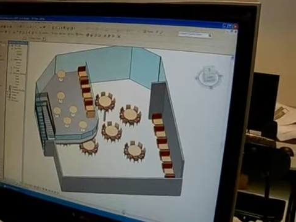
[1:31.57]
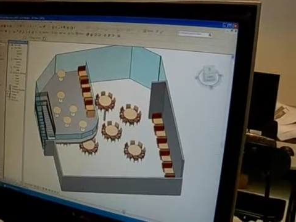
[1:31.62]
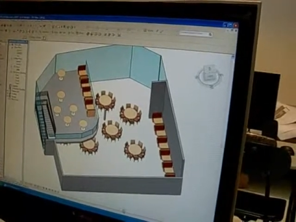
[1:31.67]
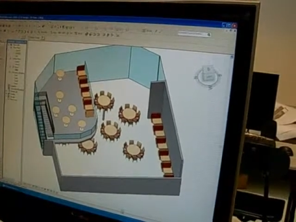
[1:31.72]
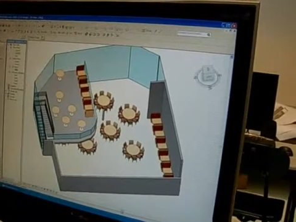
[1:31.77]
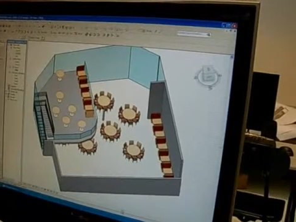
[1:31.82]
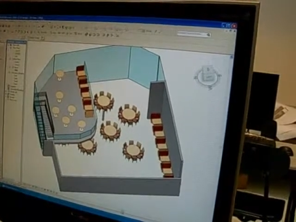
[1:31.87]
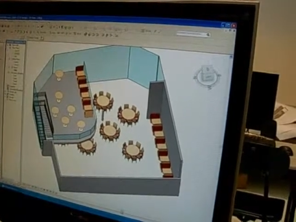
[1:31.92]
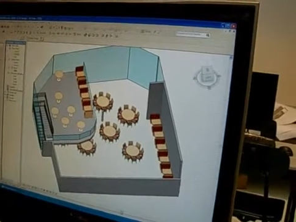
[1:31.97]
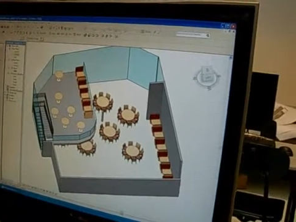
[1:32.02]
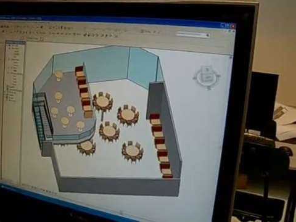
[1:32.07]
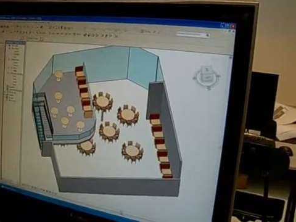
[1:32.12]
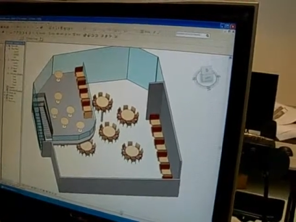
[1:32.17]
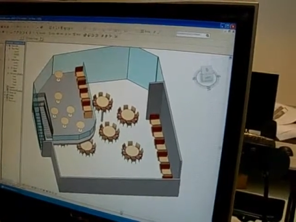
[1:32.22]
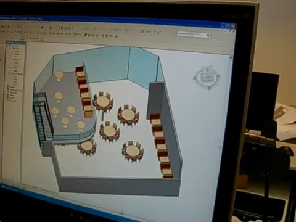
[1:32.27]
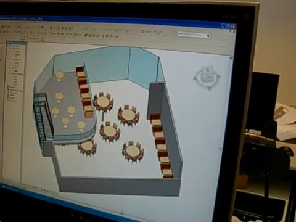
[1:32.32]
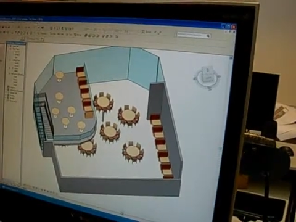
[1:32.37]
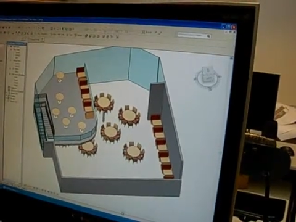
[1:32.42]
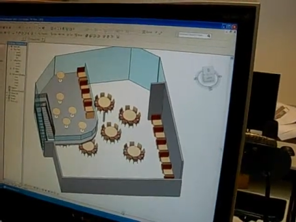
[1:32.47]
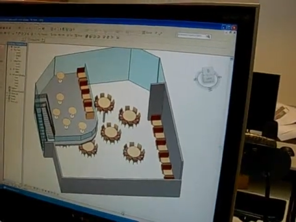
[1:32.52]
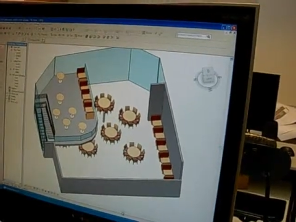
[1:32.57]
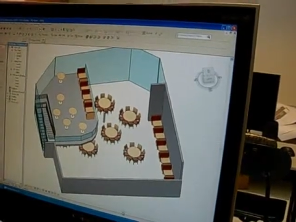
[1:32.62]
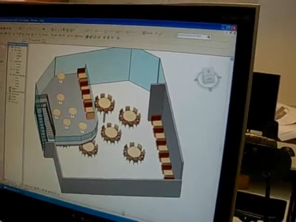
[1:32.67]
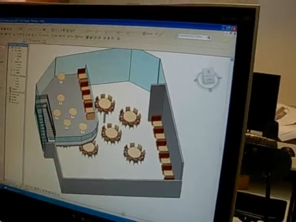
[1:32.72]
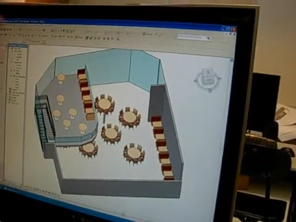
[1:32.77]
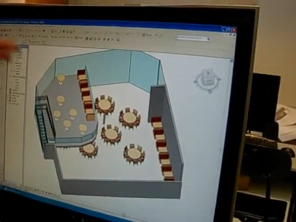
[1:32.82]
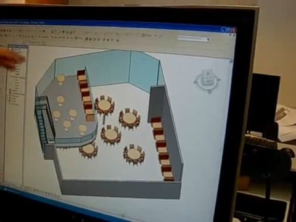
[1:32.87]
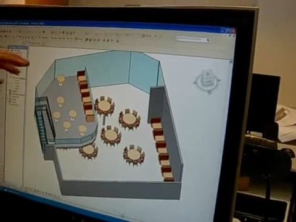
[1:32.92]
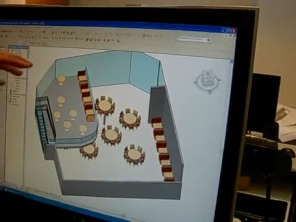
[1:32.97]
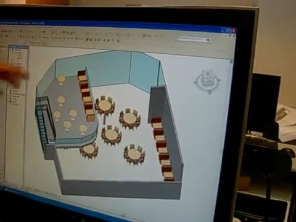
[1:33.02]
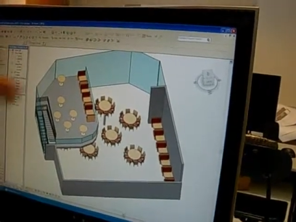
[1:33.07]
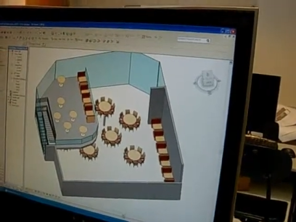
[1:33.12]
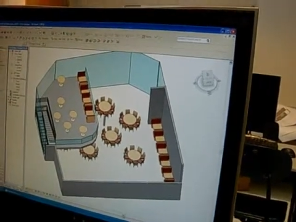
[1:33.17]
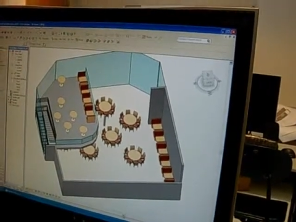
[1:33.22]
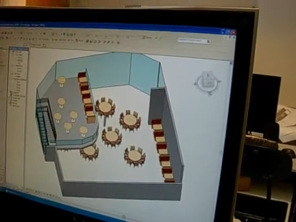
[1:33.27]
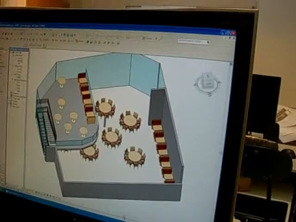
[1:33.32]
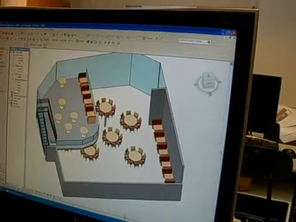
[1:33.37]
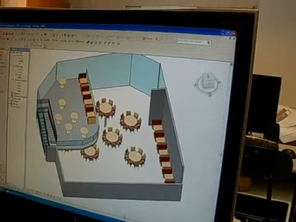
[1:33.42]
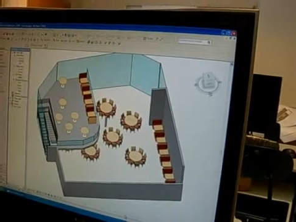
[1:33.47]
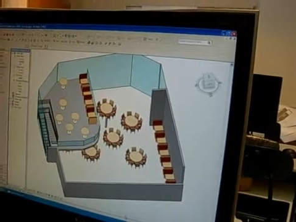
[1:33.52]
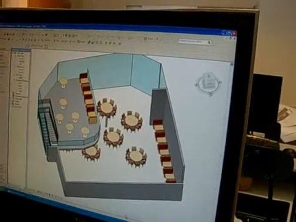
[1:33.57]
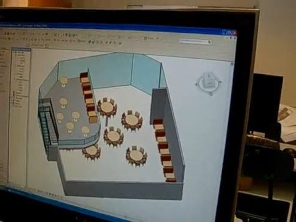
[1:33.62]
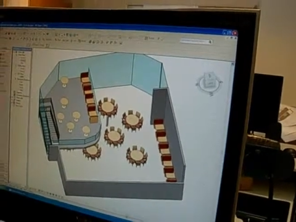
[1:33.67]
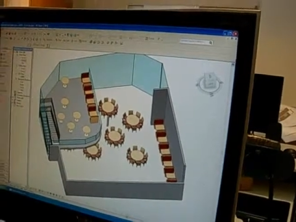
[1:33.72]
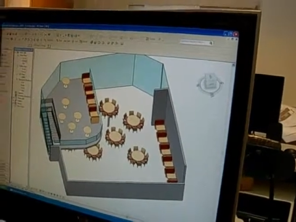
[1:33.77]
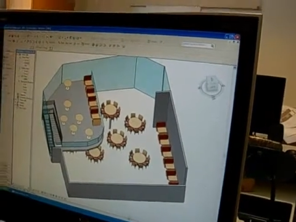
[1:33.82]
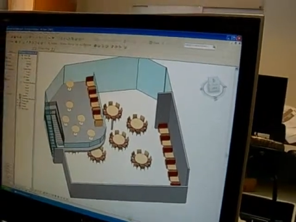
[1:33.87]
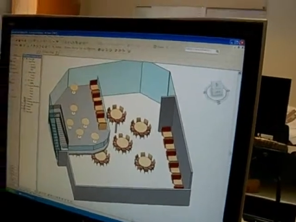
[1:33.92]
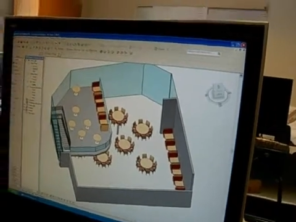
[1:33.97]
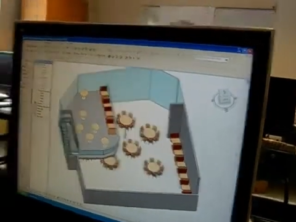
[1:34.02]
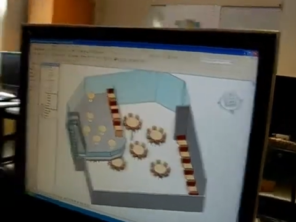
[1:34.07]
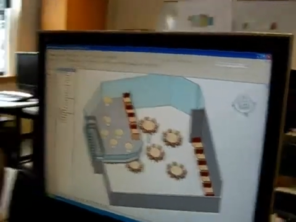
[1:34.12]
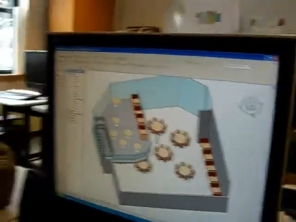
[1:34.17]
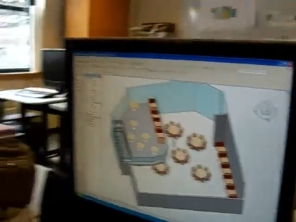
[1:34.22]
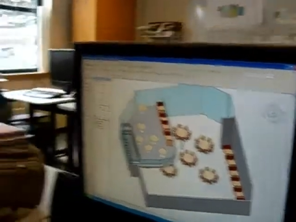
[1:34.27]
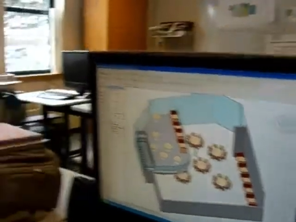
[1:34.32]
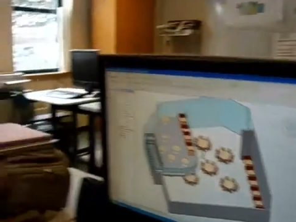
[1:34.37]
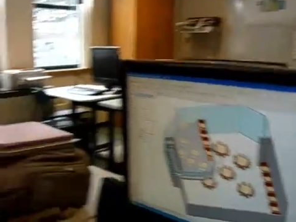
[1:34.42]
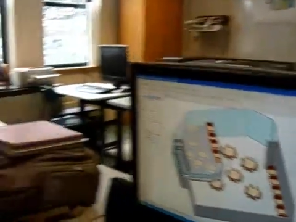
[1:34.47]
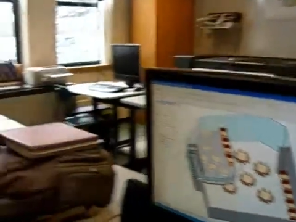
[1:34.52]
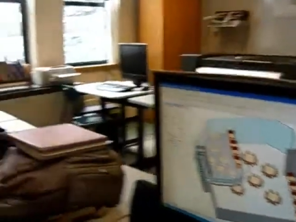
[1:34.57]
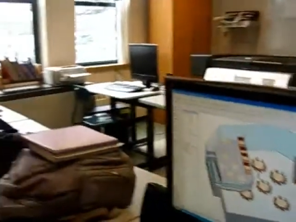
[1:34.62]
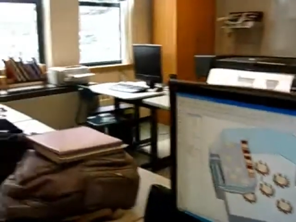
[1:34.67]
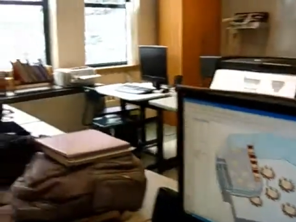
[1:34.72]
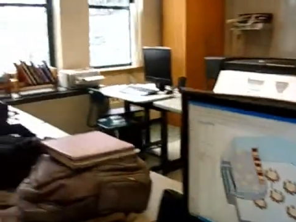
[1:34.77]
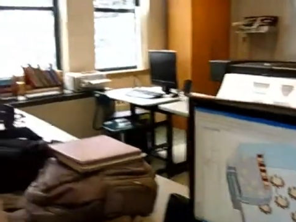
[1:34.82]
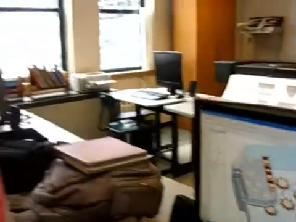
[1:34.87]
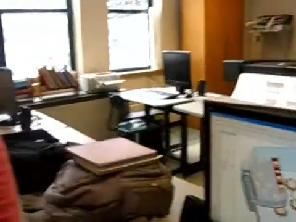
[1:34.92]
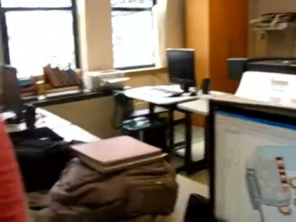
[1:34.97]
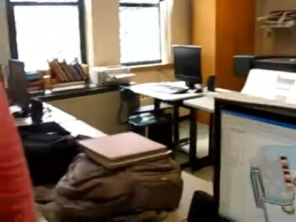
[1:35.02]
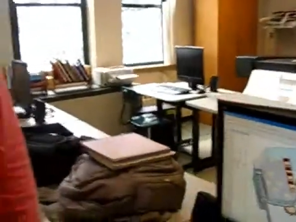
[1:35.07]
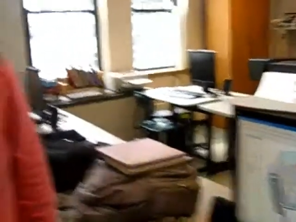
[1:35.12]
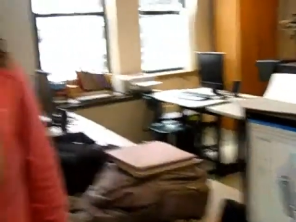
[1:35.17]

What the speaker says: (no speaker visible)